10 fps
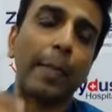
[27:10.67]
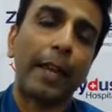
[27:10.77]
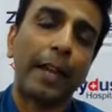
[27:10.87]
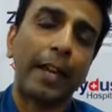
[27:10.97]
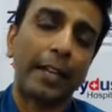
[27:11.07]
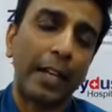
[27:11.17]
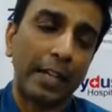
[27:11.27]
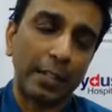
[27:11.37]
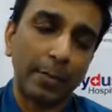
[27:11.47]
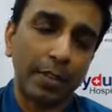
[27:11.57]
and
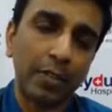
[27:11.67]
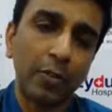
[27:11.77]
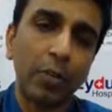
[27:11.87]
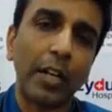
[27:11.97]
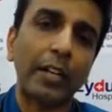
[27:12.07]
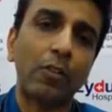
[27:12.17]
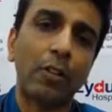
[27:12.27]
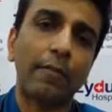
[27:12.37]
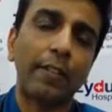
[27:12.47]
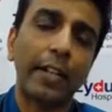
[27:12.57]
ask the person to lie down
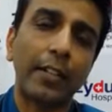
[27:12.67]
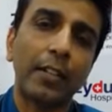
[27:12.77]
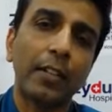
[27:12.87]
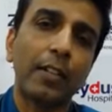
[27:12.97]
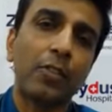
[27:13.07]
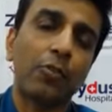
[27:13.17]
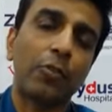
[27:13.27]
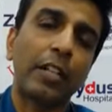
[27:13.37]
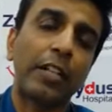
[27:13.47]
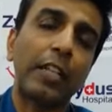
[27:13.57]
on flat,
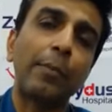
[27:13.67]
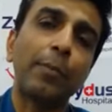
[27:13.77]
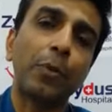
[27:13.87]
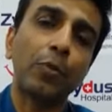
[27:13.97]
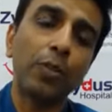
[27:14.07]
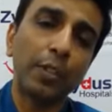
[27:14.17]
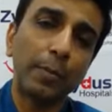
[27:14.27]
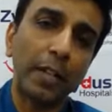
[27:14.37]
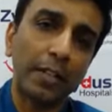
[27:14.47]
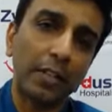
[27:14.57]
so that improve this
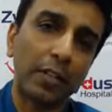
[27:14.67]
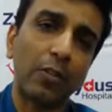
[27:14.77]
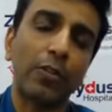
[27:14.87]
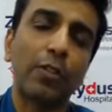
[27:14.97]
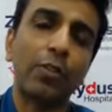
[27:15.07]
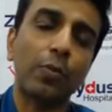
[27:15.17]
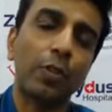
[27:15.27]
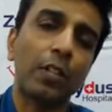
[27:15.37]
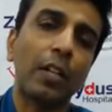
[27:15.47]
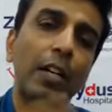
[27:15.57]
blood circulation
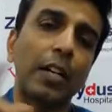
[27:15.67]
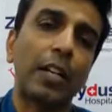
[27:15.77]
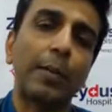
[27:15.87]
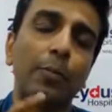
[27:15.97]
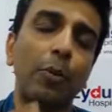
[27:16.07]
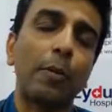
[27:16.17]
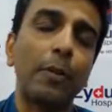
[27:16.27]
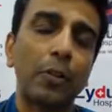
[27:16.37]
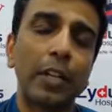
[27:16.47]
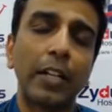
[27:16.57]
toward the heart, and
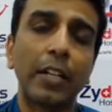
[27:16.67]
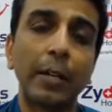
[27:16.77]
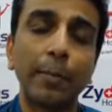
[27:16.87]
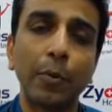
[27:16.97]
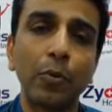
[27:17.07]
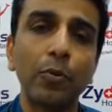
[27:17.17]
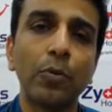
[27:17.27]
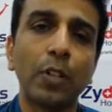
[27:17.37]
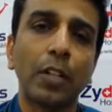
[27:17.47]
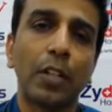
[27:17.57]
probably you can
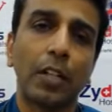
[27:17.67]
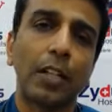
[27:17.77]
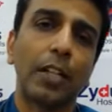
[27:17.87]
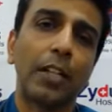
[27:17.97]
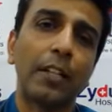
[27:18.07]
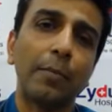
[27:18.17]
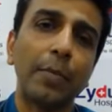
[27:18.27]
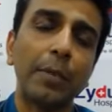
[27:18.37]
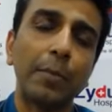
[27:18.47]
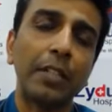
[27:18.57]
improve the
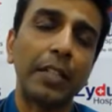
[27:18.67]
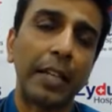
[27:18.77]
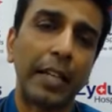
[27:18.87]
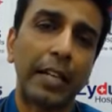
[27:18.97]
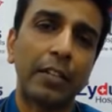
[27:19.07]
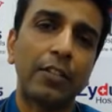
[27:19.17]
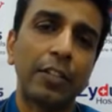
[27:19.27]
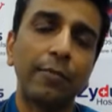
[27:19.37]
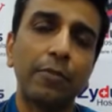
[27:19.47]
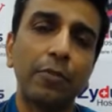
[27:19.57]
BP and
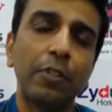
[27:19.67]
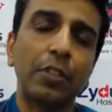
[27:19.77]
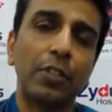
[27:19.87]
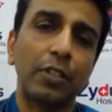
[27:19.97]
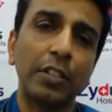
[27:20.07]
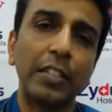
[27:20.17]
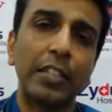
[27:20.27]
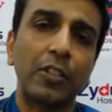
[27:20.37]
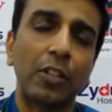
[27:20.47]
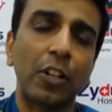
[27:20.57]
ship to this
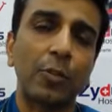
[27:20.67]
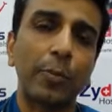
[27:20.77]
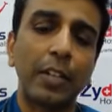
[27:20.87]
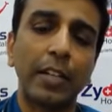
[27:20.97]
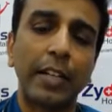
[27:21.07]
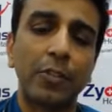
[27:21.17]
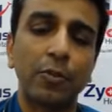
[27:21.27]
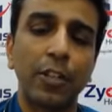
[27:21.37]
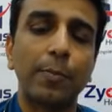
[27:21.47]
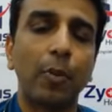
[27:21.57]
nearest hospital as
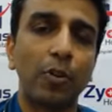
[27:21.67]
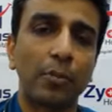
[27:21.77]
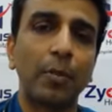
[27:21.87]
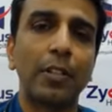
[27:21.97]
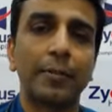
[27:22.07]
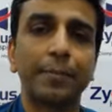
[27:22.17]
soon as possible.